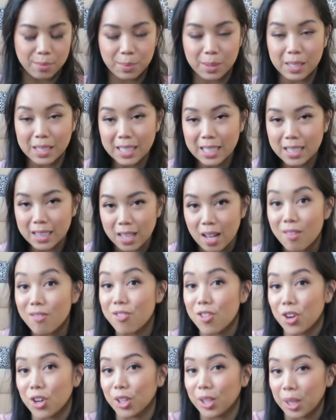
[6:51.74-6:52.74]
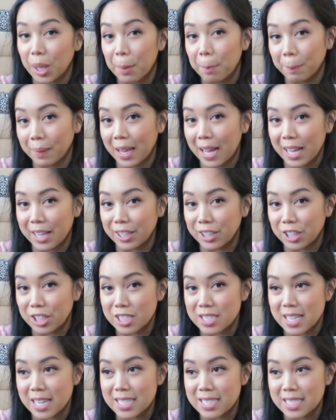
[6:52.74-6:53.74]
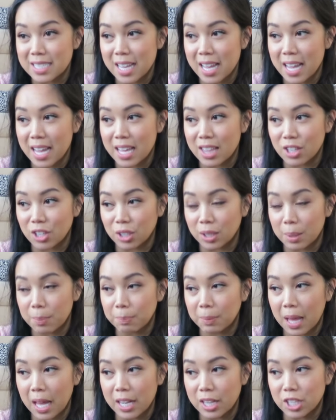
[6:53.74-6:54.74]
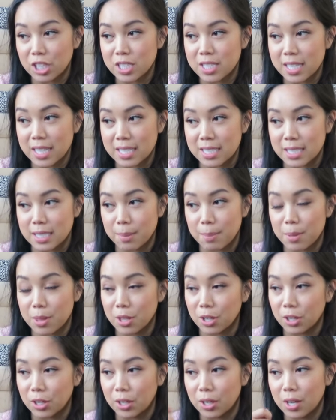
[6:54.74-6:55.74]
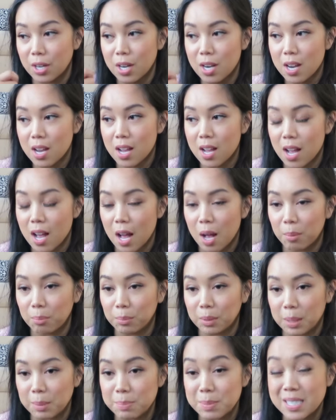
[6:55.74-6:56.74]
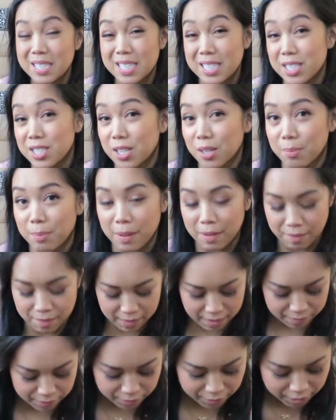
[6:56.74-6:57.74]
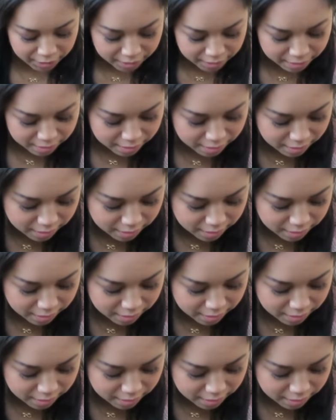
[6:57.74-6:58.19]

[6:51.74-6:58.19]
really love their lip liners. I'd say their lip liners and some of their um, lipsticks are my favorite.